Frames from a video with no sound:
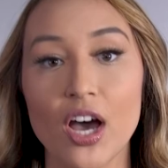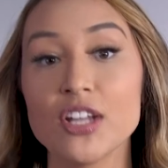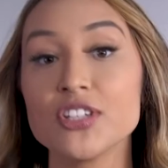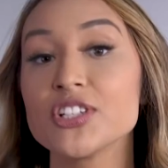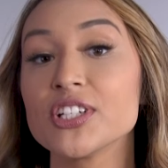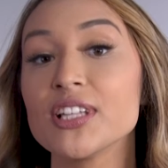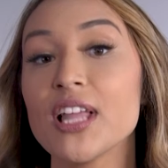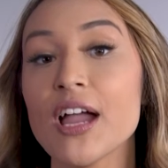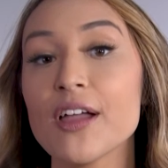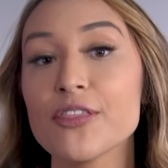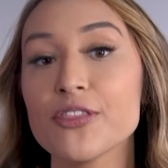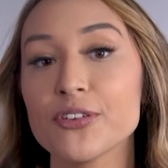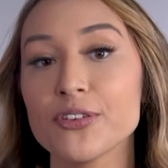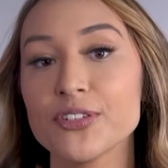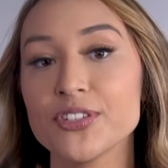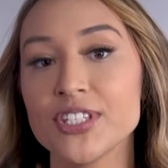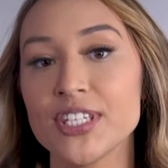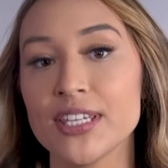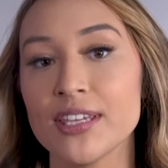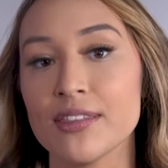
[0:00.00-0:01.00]
On July
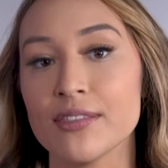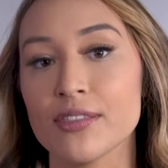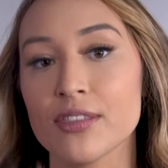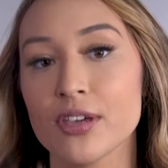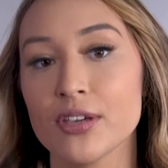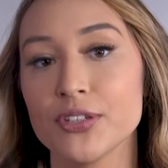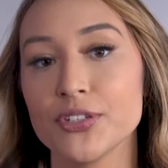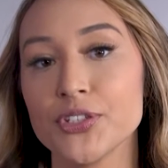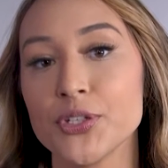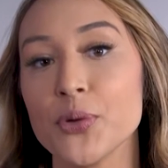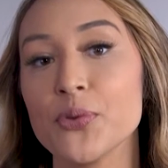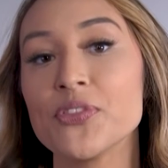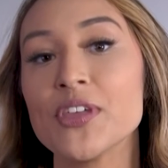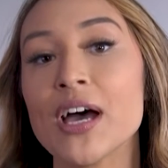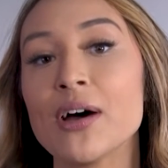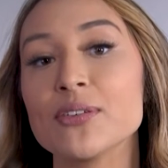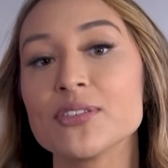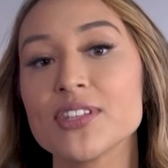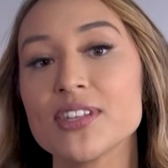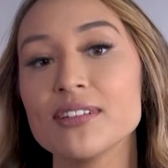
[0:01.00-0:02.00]
13,
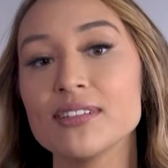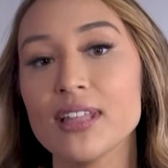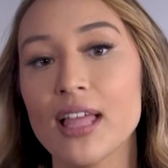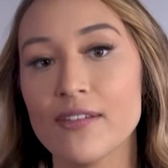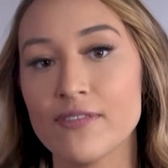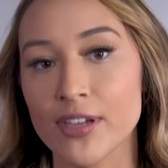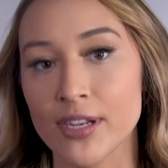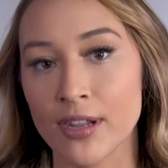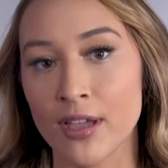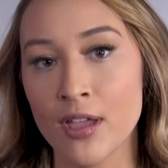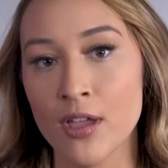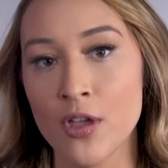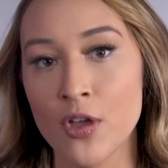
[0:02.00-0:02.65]
2011,